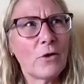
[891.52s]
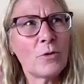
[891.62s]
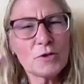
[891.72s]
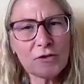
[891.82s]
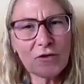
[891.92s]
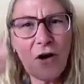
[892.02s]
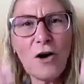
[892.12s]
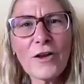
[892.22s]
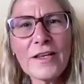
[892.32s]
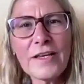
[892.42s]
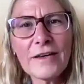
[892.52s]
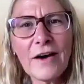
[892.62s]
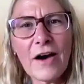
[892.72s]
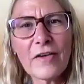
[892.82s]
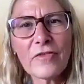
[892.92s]
almost falling
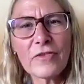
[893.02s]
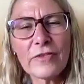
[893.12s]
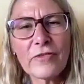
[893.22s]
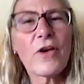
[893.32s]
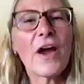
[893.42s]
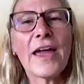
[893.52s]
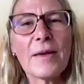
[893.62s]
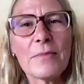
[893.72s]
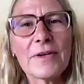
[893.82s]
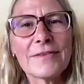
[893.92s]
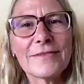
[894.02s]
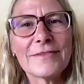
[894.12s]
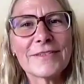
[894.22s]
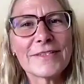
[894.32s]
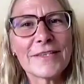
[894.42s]
off the frame.
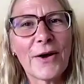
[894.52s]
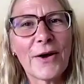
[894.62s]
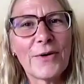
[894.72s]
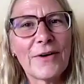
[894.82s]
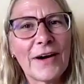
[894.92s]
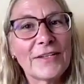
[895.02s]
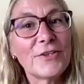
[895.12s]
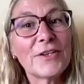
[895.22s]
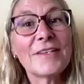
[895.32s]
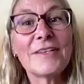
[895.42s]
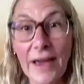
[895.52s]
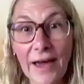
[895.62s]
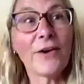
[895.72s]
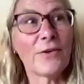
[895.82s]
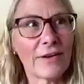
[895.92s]
So I took it
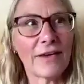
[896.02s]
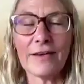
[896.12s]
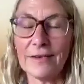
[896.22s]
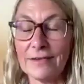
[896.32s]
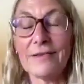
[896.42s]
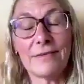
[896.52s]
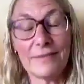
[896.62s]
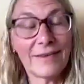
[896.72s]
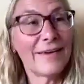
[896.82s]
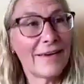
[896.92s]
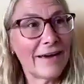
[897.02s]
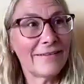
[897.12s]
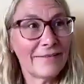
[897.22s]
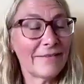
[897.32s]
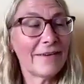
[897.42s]
down, and
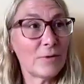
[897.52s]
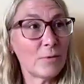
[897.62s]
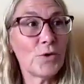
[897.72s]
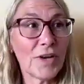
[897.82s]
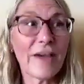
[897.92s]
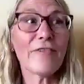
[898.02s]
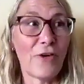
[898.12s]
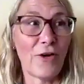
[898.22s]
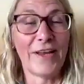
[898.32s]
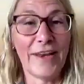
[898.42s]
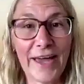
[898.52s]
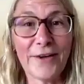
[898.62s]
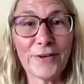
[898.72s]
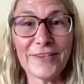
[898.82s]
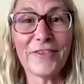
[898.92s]
it would have fallen
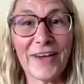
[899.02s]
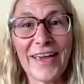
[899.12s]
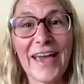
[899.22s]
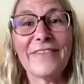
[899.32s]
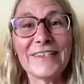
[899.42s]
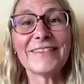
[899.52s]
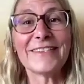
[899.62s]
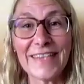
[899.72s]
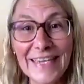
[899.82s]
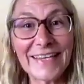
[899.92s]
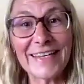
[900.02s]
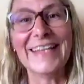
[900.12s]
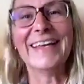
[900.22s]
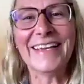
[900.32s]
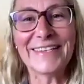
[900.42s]
out if I haven't seen
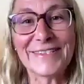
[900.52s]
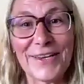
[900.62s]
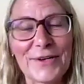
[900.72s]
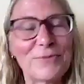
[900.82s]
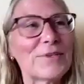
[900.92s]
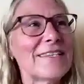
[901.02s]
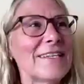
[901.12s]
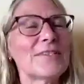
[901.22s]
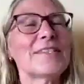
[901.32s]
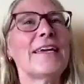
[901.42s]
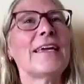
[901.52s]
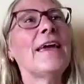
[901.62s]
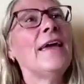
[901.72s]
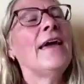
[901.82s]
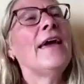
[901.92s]
it. So it was interesting.
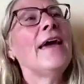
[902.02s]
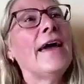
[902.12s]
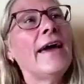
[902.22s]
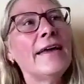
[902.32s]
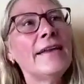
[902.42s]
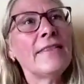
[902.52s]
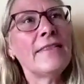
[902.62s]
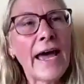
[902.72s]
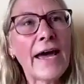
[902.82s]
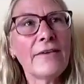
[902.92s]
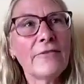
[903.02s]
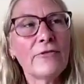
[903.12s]
And that